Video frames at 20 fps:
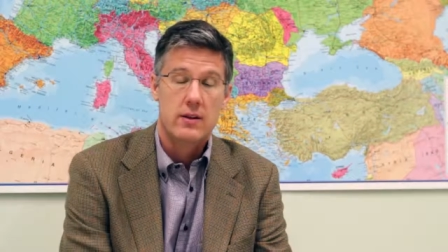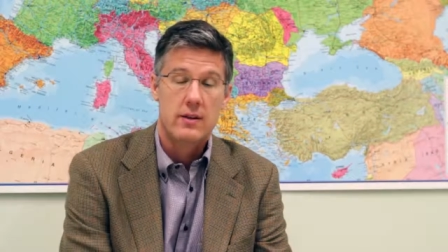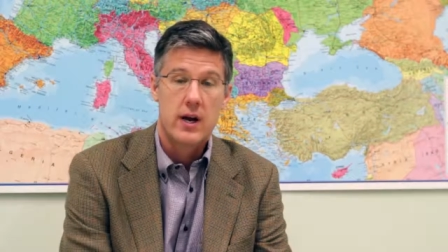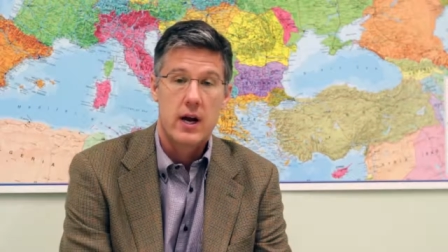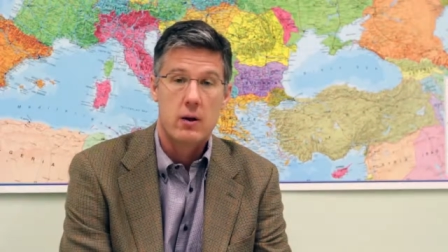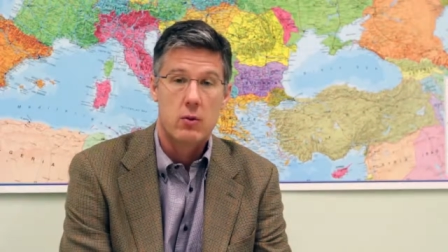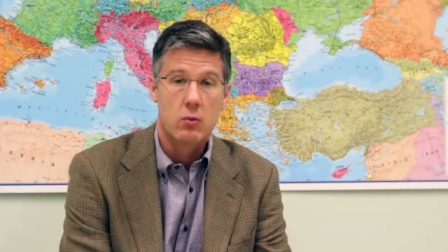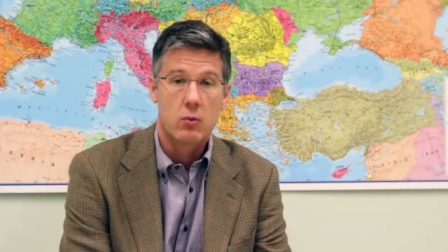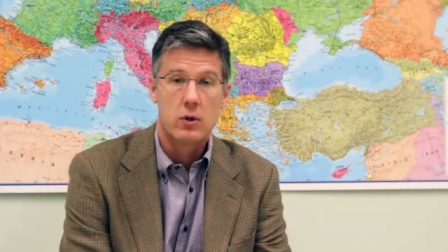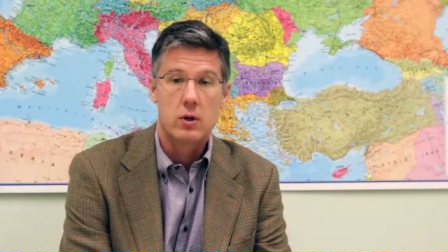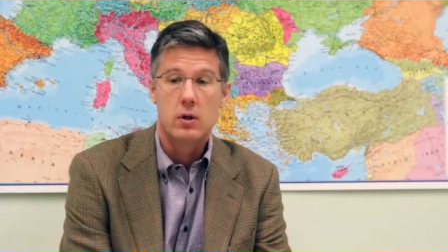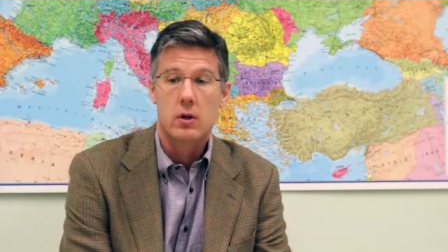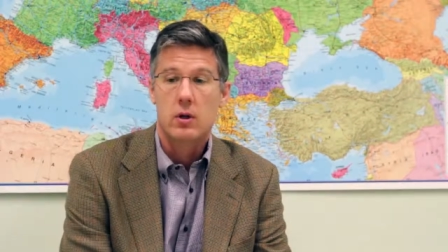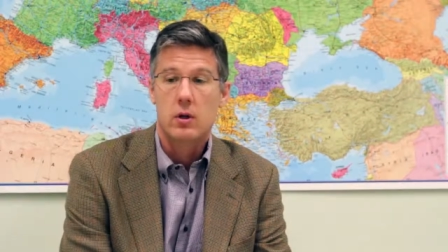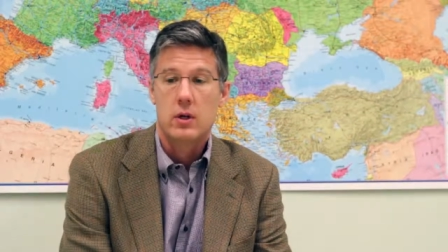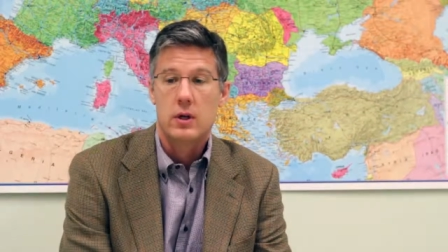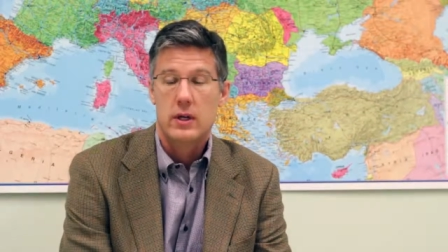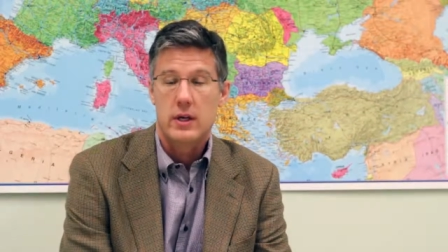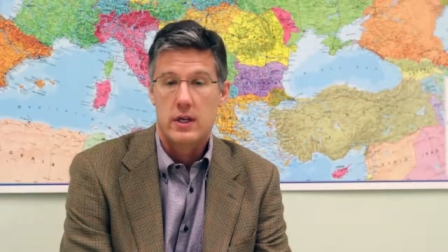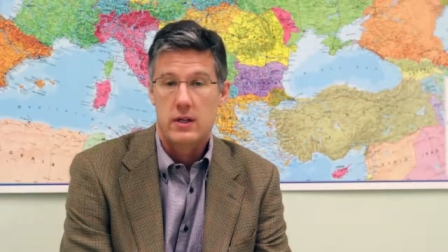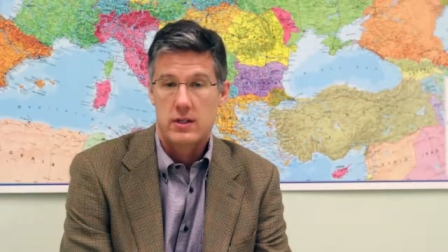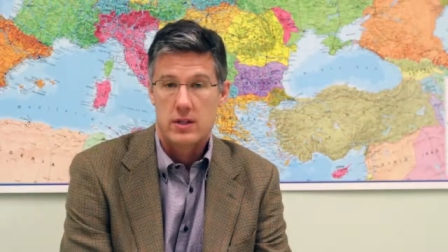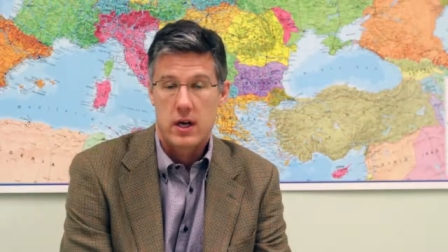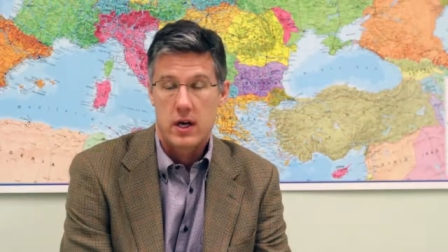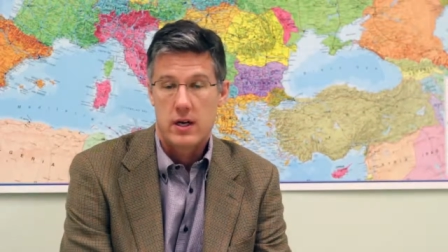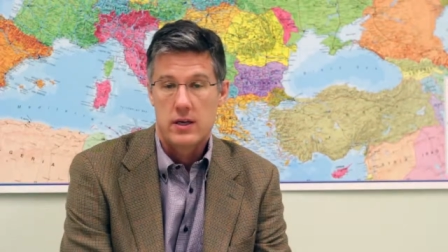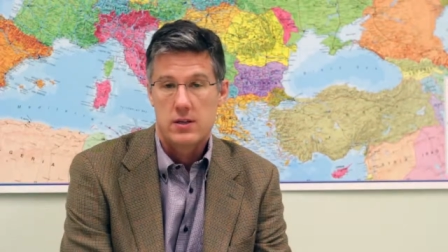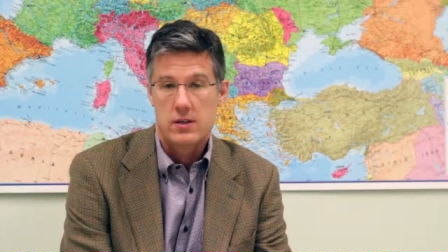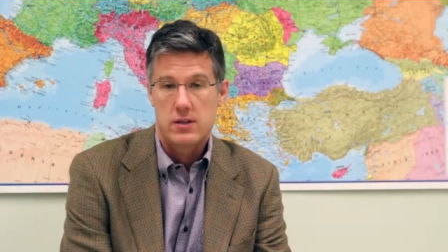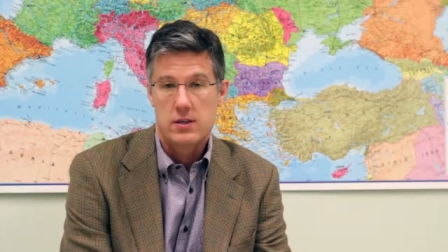that will
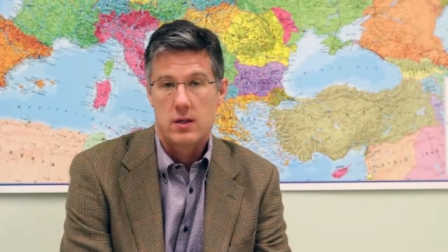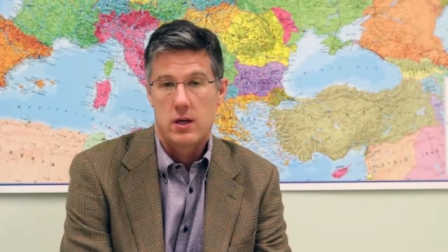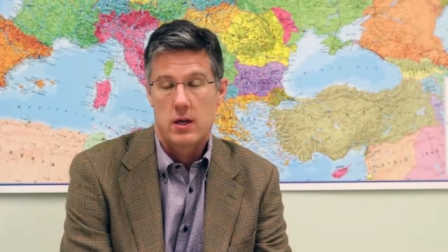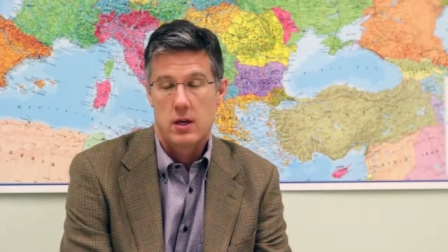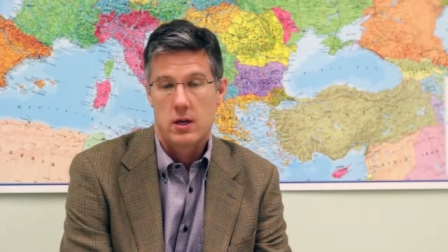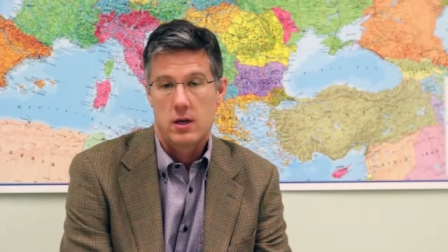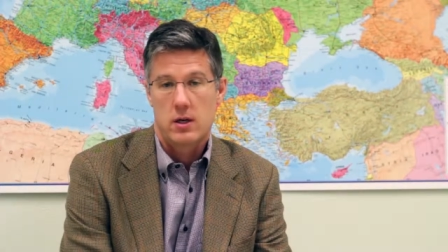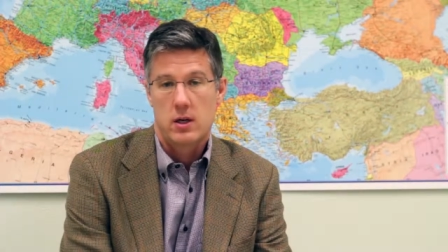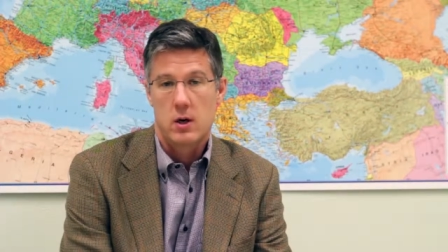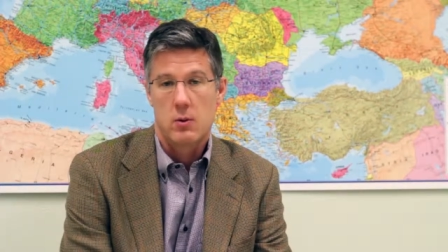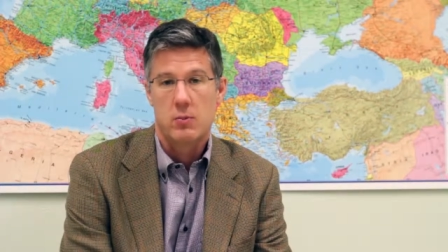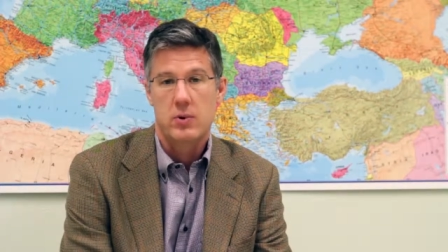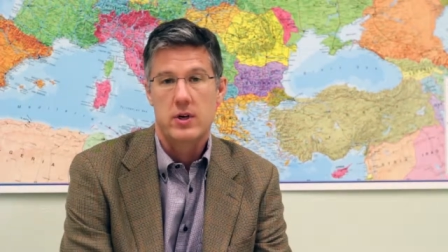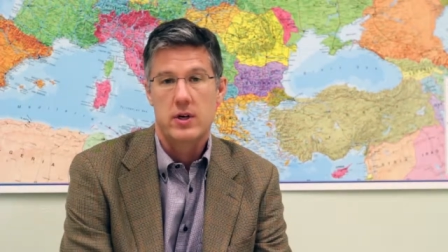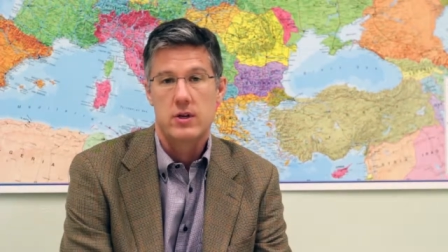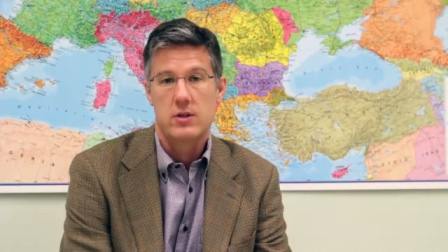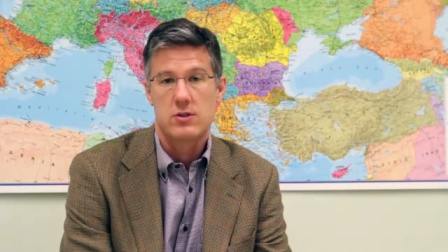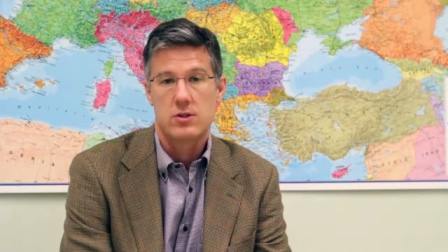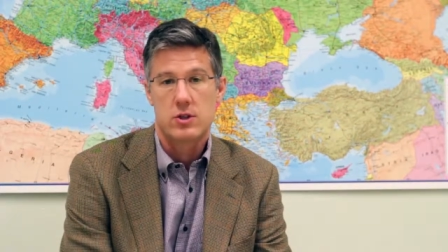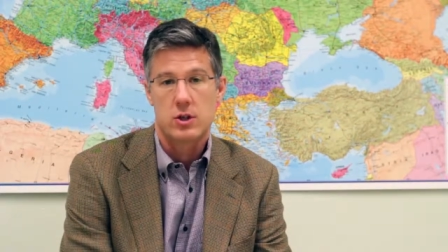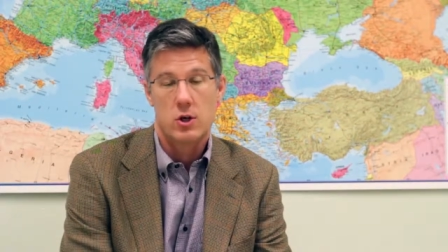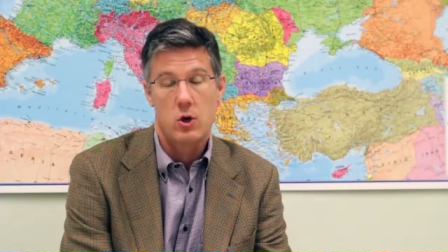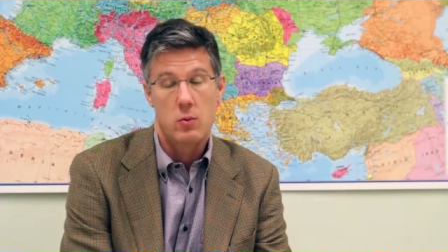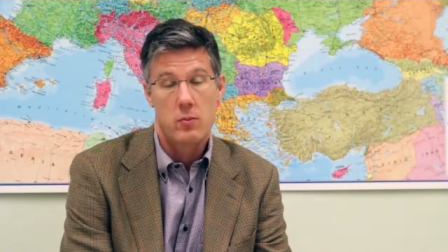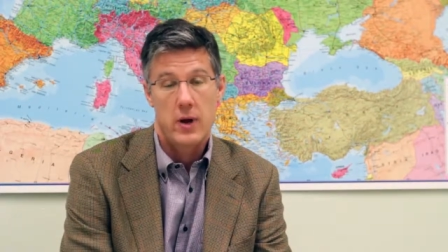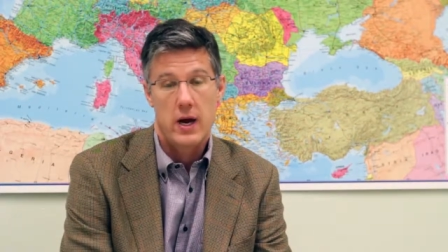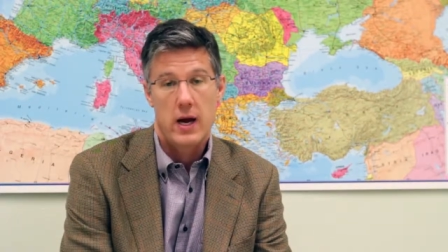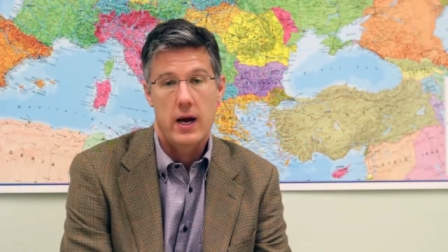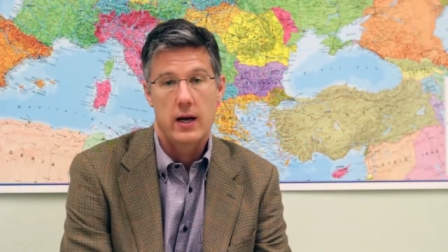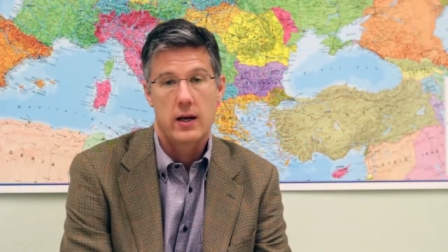entice companies to go
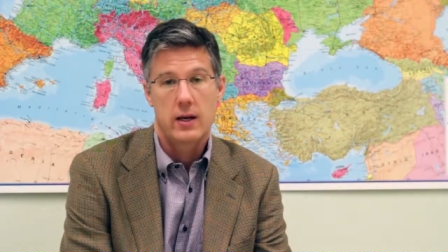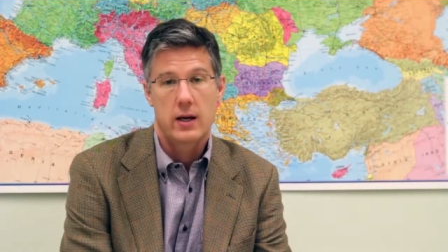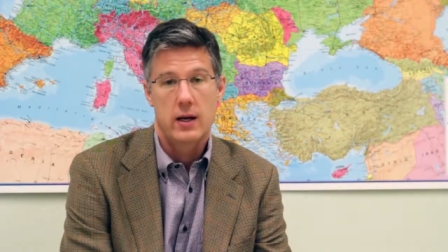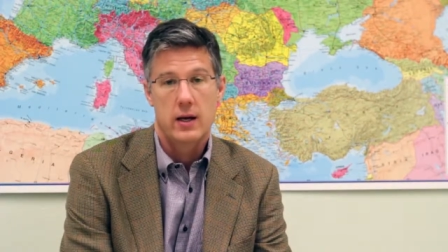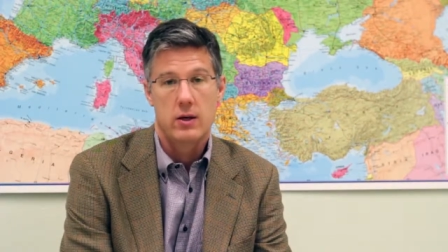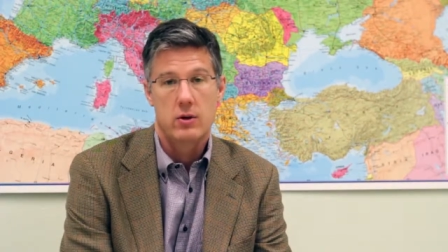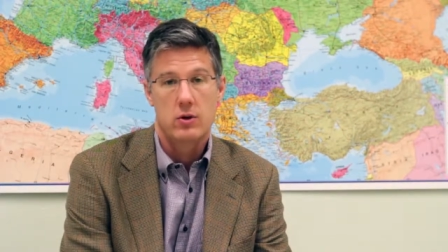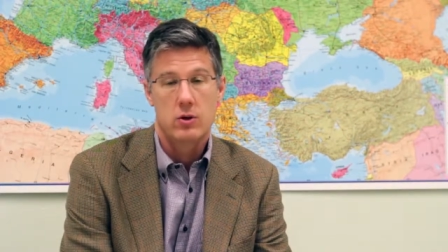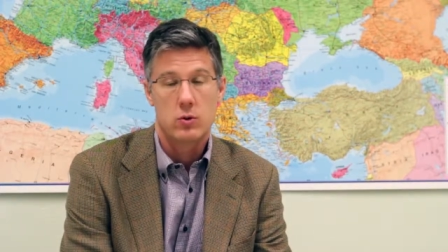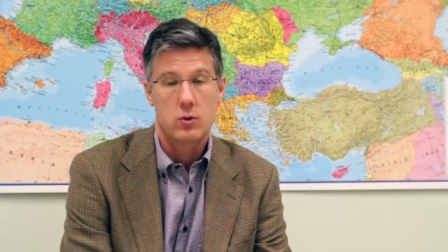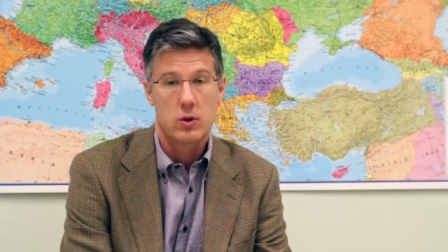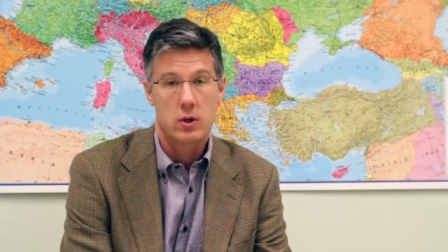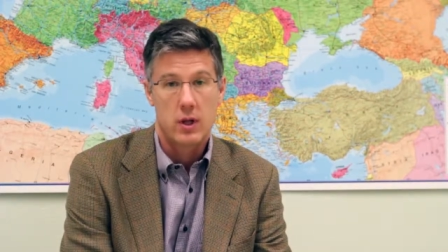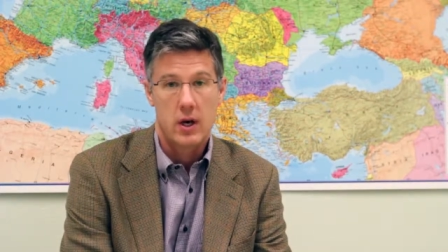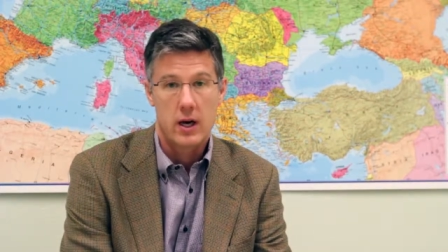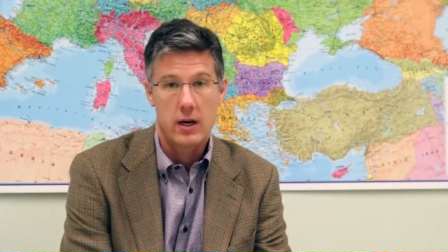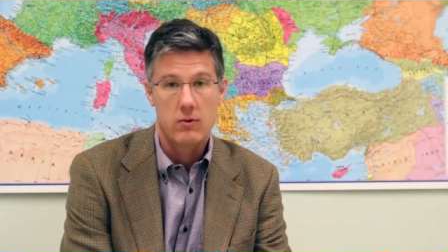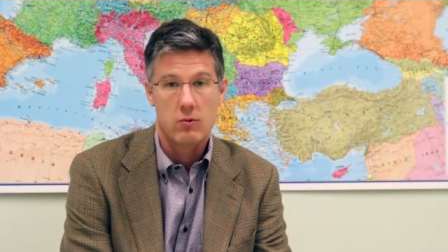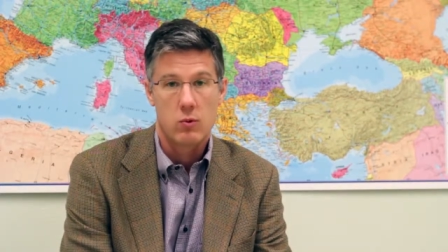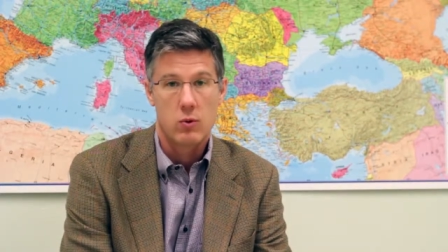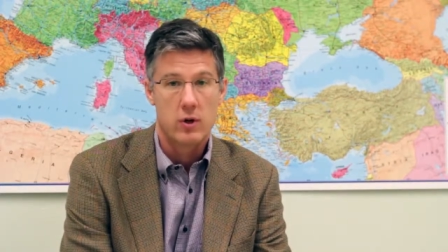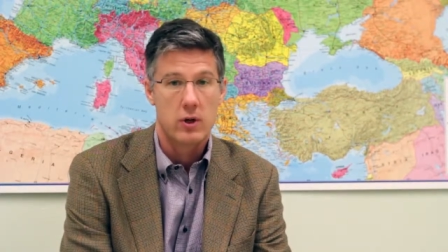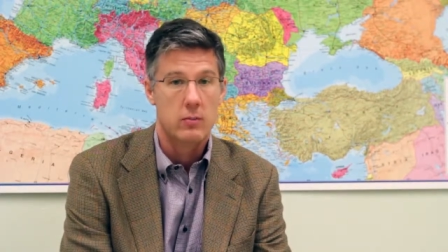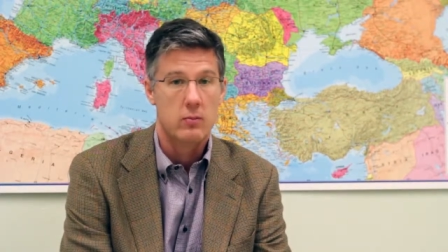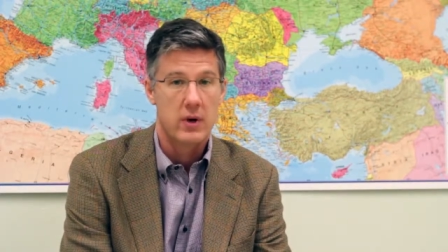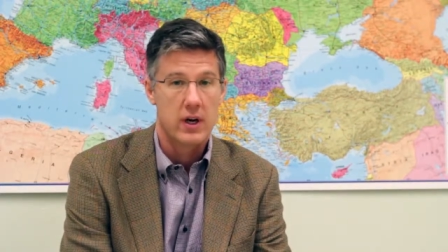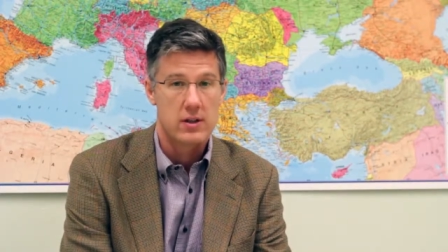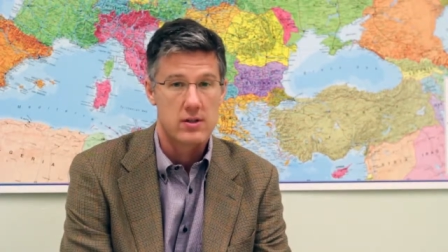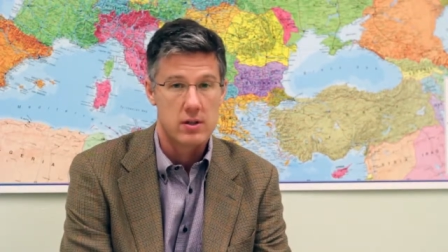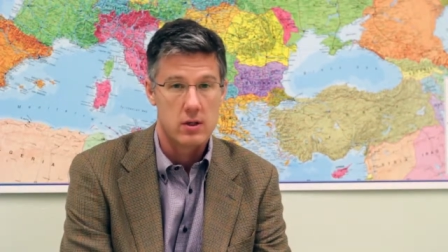back and do a lot of work
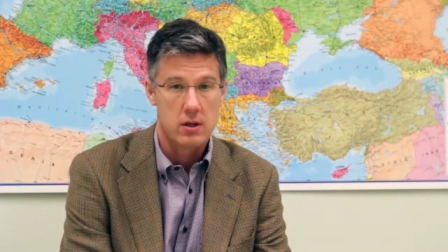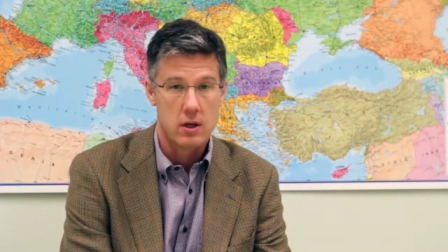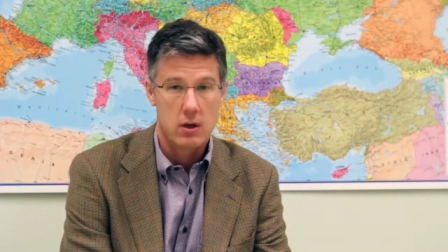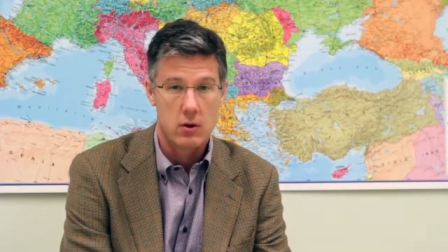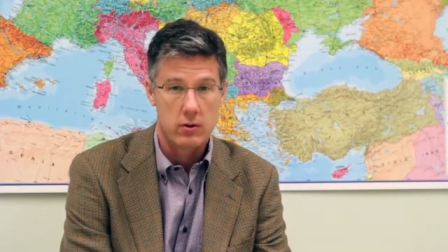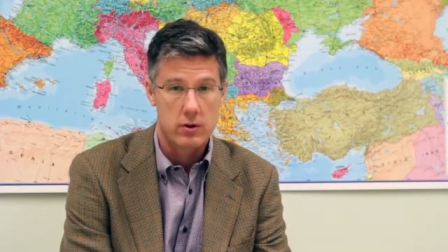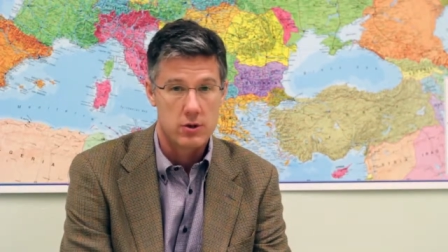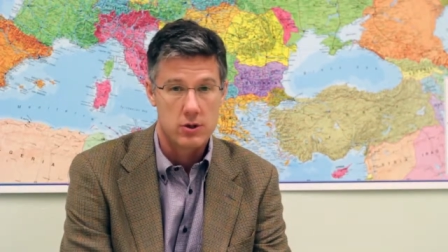in Mexico.